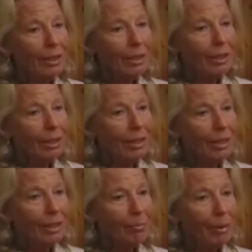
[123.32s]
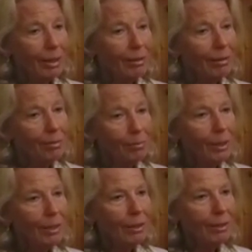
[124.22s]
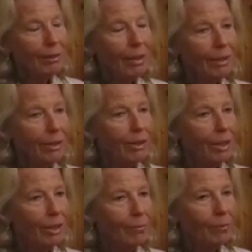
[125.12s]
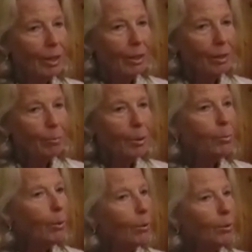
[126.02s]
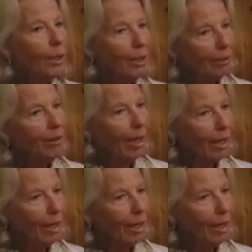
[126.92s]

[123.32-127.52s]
it means that people who are